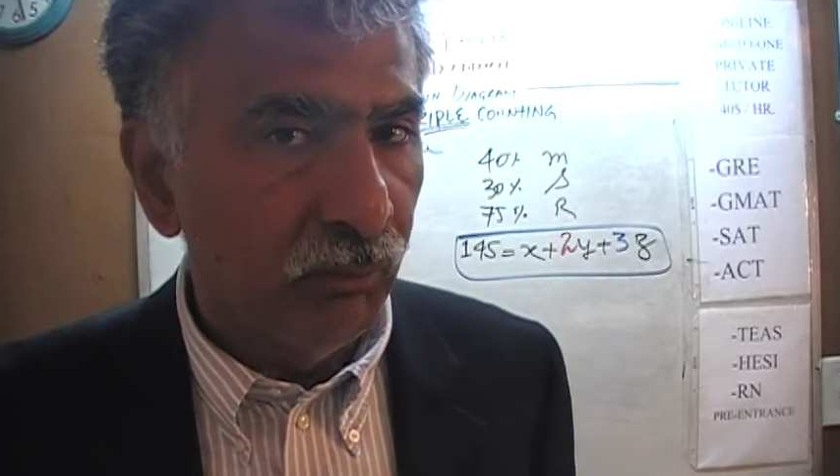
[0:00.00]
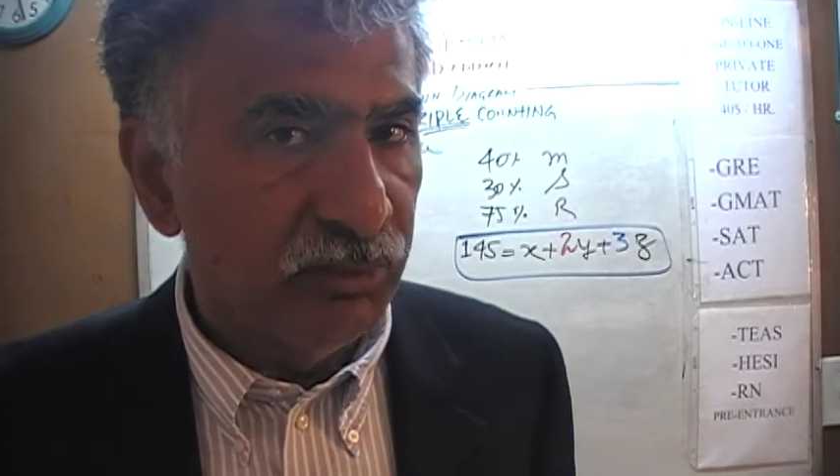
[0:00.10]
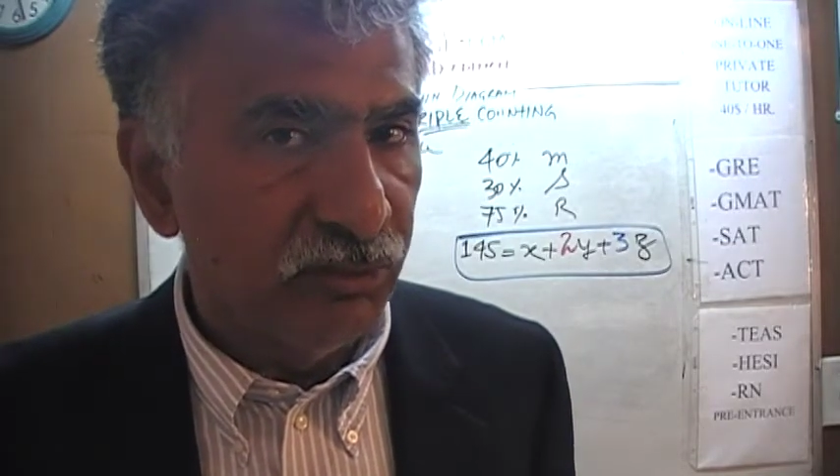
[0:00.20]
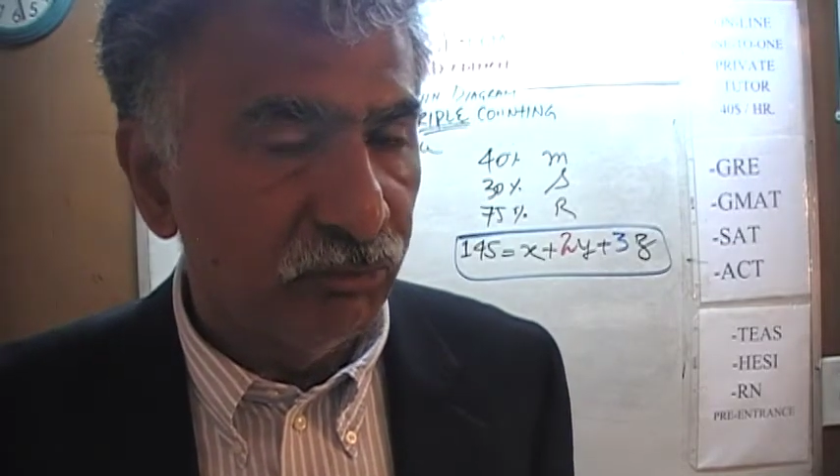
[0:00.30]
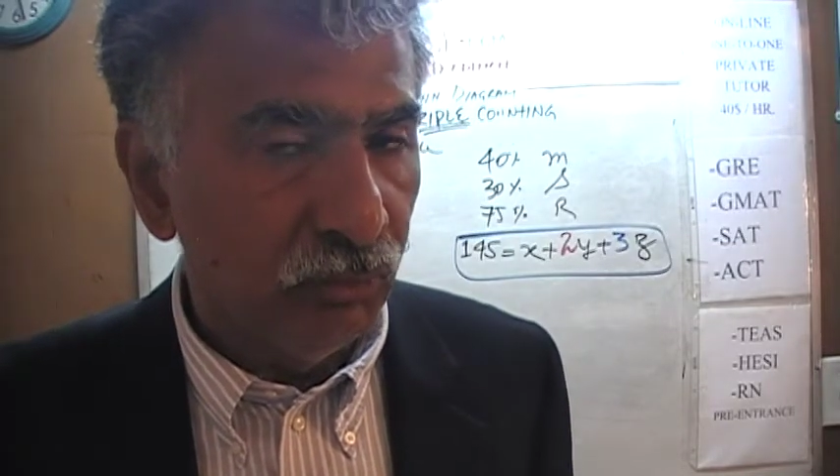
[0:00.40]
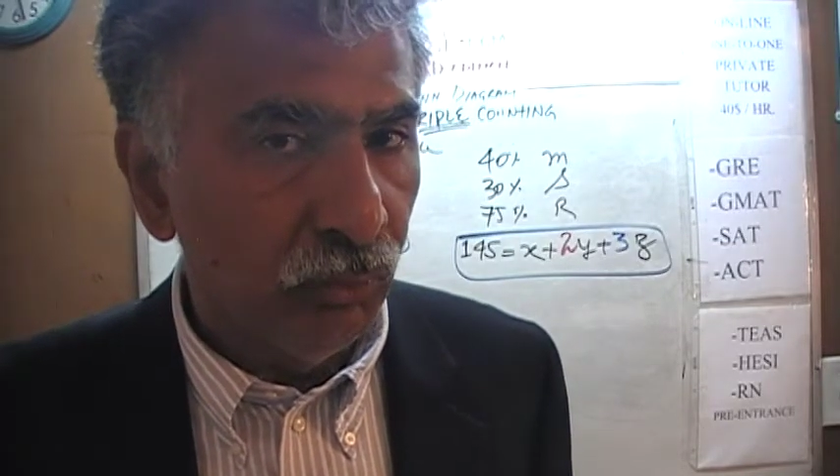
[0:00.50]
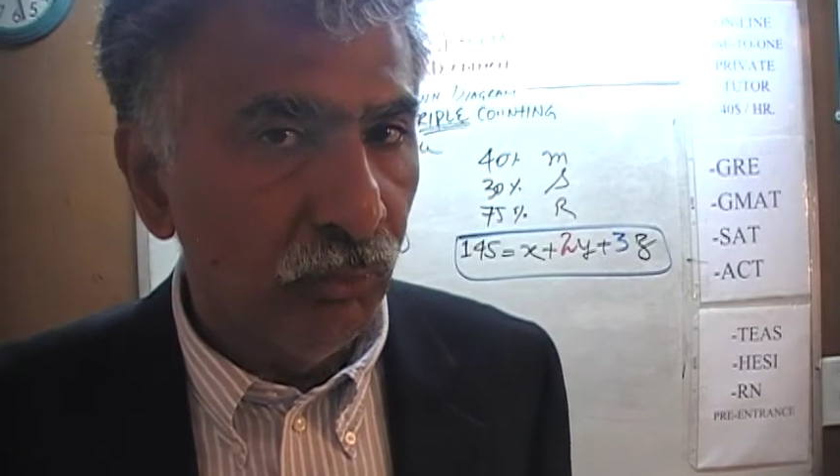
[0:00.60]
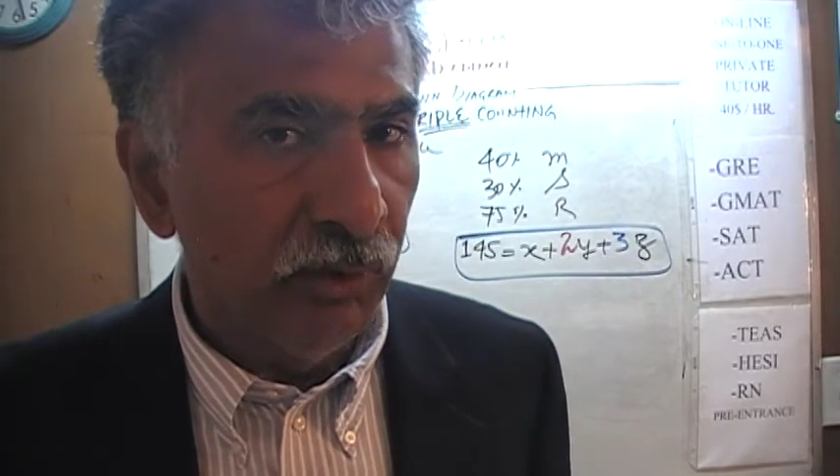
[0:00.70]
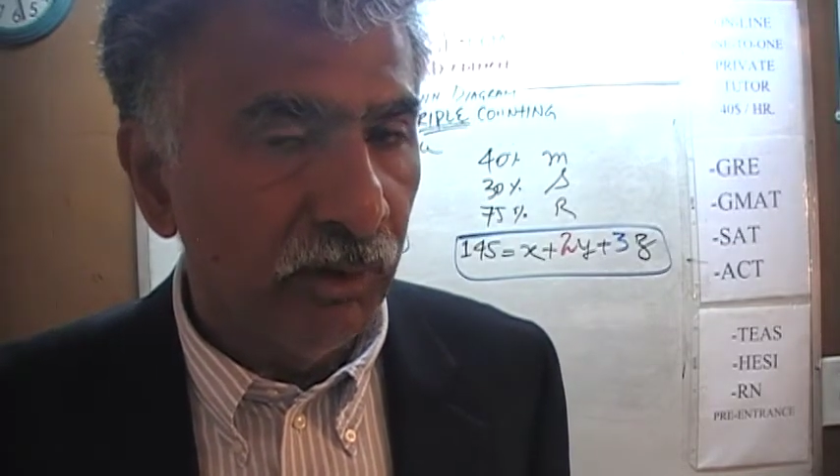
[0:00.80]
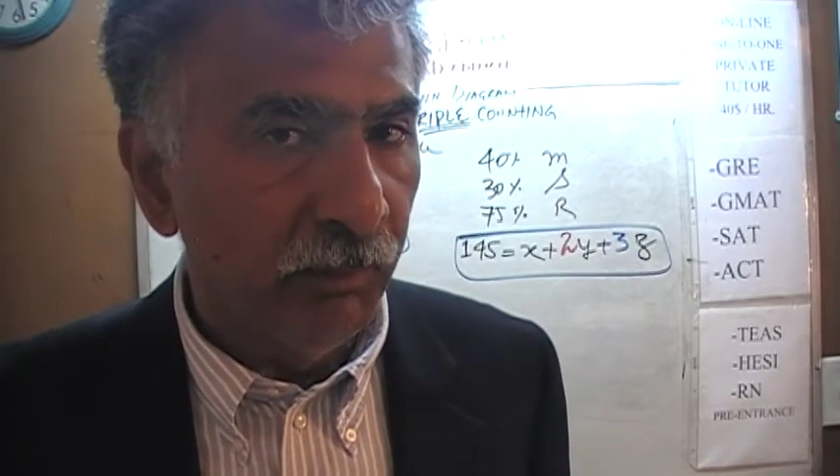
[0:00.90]
with just
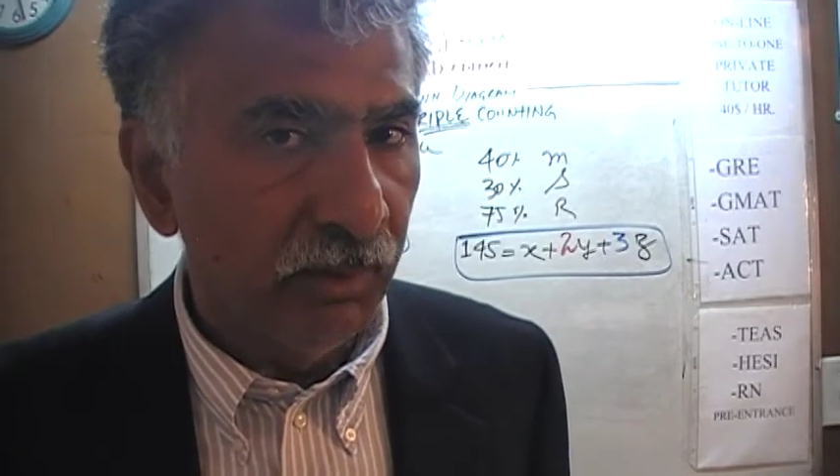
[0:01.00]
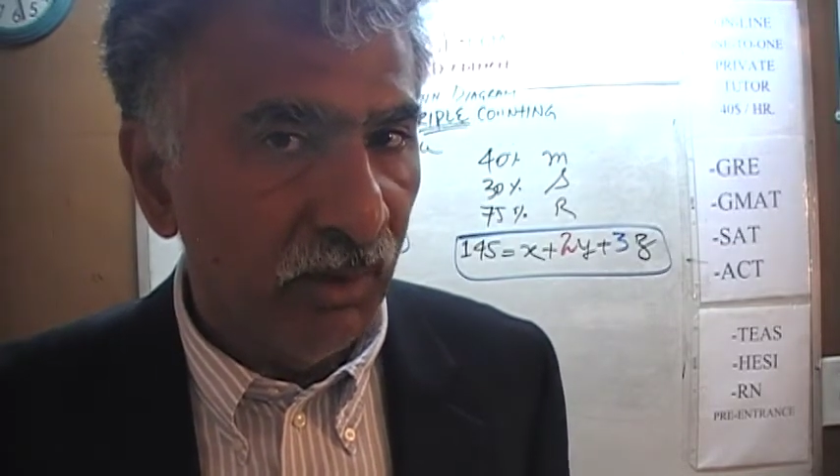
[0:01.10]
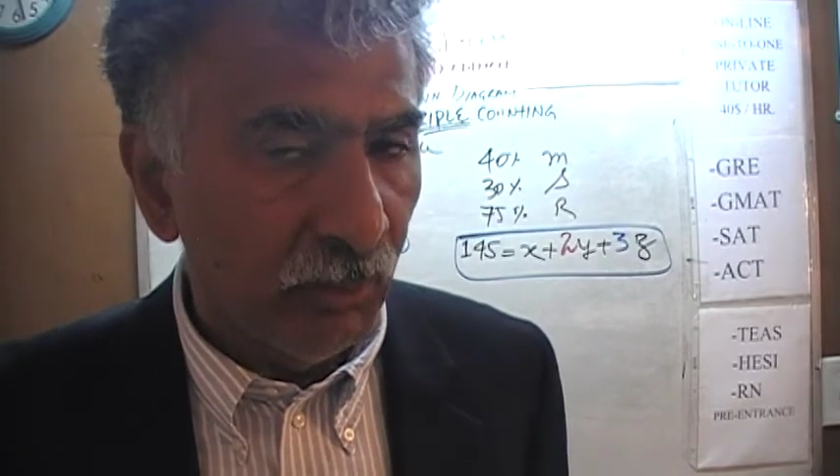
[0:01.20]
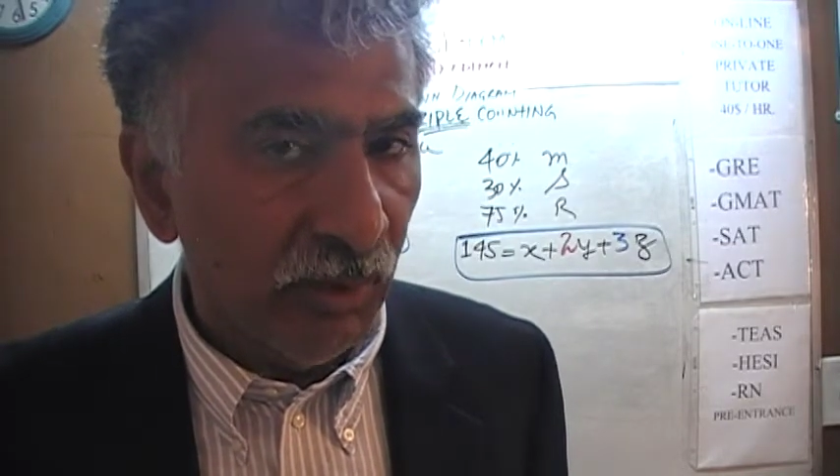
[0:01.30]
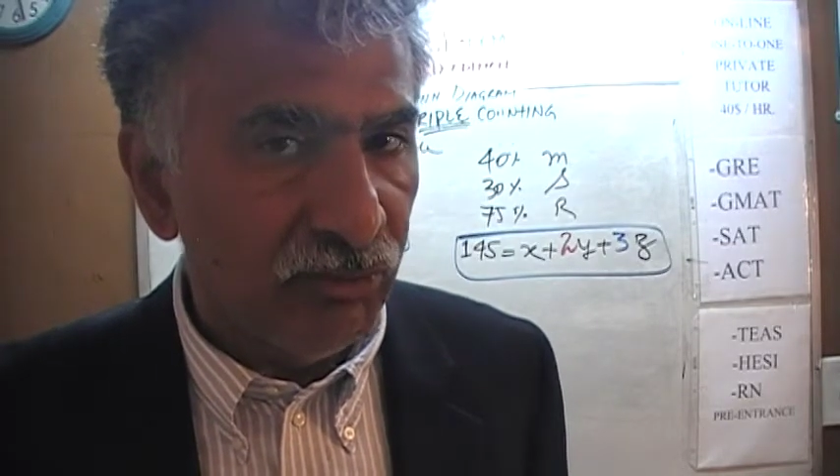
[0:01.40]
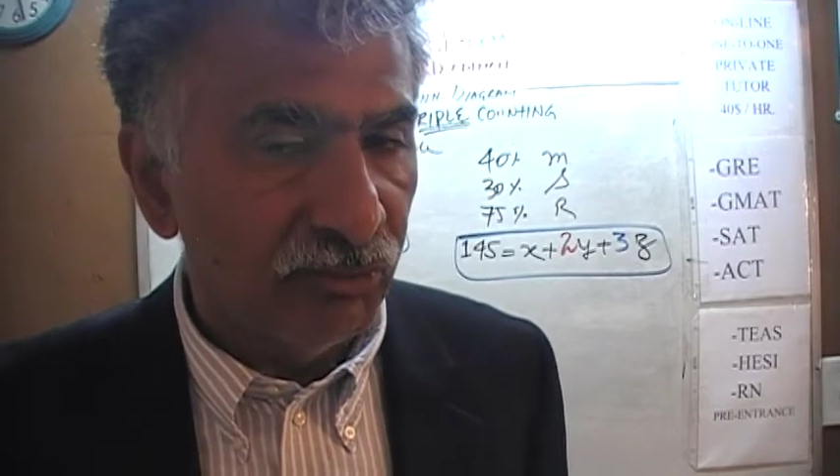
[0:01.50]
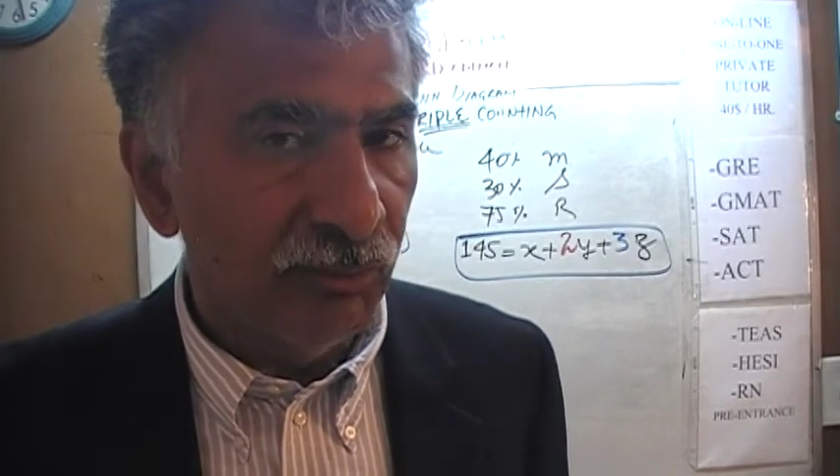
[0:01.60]
two independent equations.